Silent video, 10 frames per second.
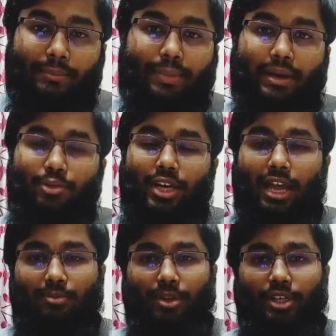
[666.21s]
pulmonary
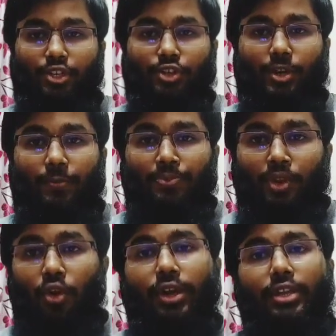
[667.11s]
hypertension.
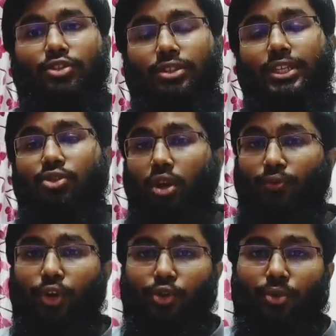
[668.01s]
Okay, so that's all
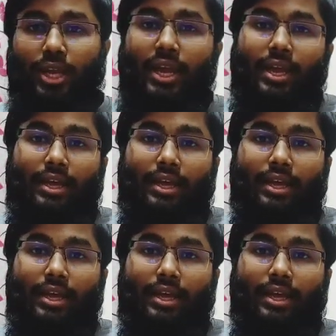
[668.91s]
for today.